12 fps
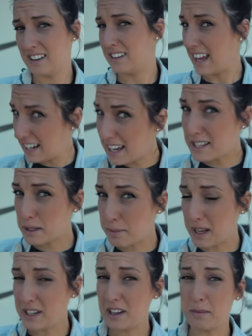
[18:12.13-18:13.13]
Nene's
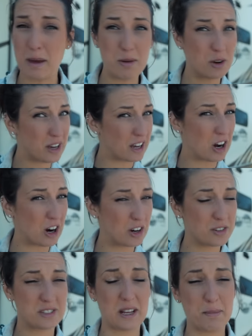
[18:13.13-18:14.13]
opinion, maybe you'll get
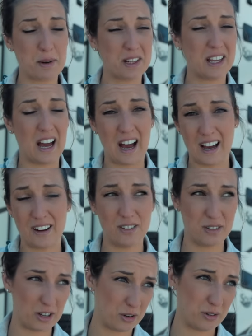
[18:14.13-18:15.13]
Carl's separately. I
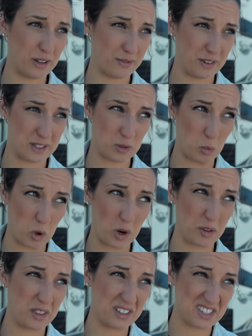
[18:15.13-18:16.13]
don't know if it's
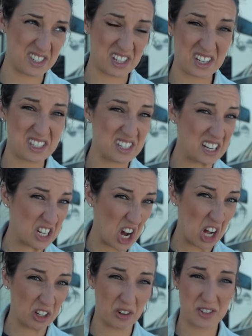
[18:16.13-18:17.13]
worth
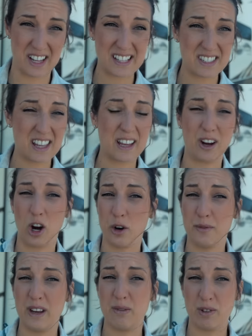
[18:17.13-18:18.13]
$60. That's like
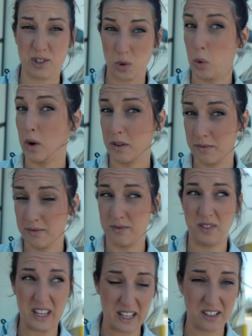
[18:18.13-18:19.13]
RV resort
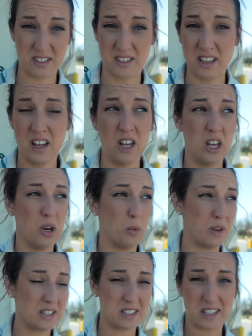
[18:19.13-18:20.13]
fees.
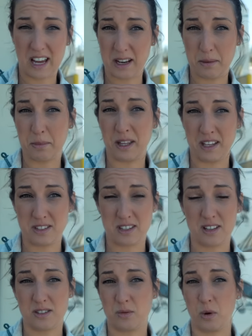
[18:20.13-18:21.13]
We stayed
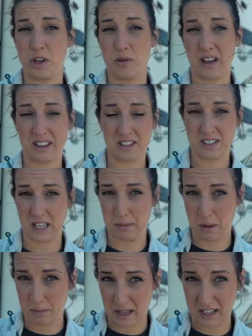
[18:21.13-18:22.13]
places where you get the
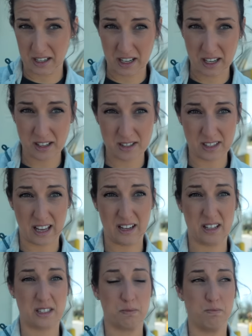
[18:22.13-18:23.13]
same amenities
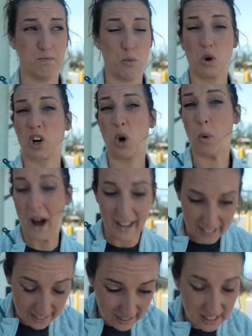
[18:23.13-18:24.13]
and it's more
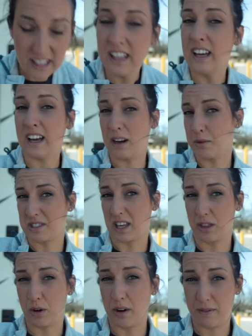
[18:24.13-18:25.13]
quiet, and it was
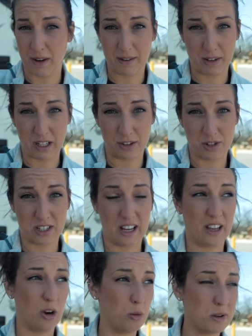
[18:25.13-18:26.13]
like $35 a
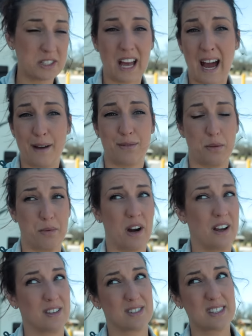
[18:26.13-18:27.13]
night, almost half the price.